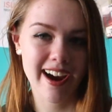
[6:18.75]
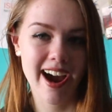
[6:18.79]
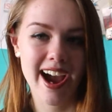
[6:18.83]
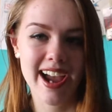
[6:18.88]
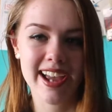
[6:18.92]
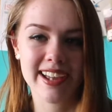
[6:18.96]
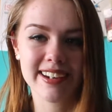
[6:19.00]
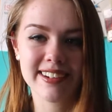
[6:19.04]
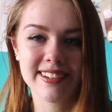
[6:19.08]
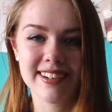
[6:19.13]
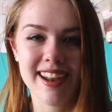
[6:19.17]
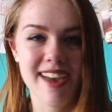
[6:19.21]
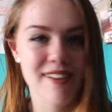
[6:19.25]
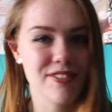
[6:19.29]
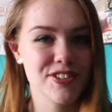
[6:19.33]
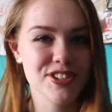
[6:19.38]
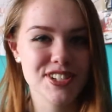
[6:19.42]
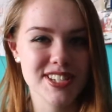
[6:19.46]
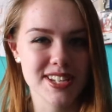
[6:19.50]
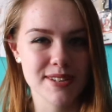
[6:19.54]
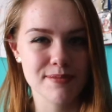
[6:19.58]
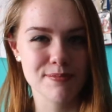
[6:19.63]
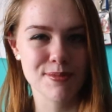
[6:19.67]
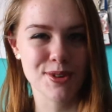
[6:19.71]
I had never
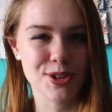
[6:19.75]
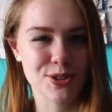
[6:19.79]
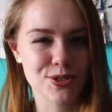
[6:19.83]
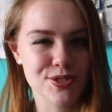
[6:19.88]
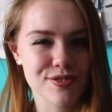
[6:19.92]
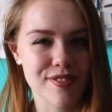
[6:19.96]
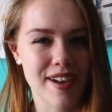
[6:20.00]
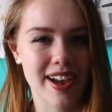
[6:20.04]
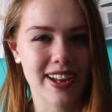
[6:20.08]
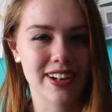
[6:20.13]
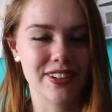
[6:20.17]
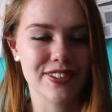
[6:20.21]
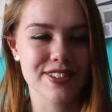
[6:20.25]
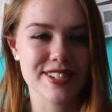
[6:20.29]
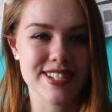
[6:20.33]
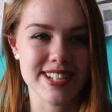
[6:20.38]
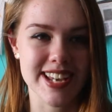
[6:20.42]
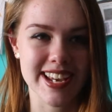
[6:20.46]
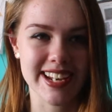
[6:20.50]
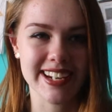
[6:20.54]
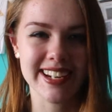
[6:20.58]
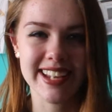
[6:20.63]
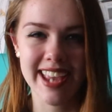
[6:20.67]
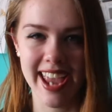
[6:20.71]
seen Muse vinyls
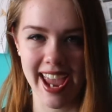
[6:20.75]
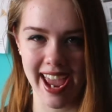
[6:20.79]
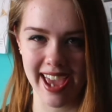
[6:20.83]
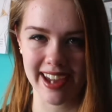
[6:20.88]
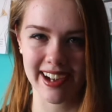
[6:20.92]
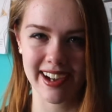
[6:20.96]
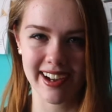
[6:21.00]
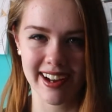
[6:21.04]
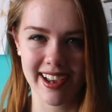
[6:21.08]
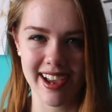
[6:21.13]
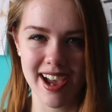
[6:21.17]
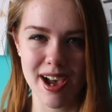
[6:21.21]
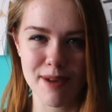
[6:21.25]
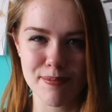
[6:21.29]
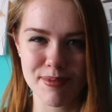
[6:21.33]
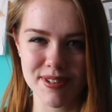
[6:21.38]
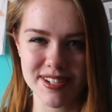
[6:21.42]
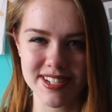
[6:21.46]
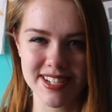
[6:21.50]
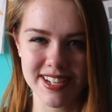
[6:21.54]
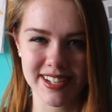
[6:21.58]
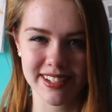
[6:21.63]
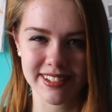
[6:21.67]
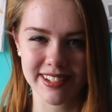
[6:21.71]
in Canada up
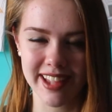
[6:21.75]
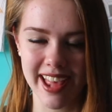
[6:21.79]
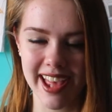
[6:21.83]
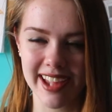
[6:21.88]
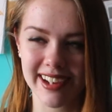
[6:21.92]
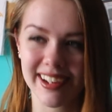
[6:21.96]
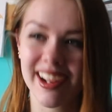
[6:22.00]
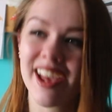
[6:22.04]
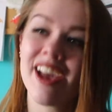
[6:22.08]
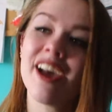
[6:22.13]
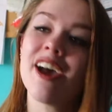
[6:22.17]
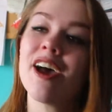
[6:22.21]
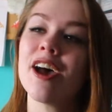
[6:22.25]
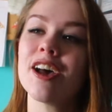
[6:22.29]
until then,